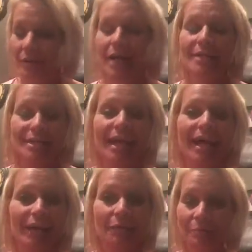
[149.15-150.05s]
I
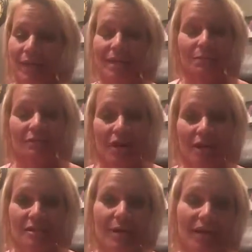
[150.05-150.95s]
say, because we've
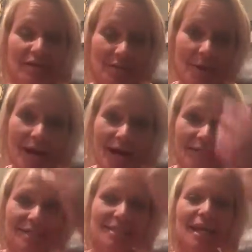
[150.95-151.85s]
talked about it in the past,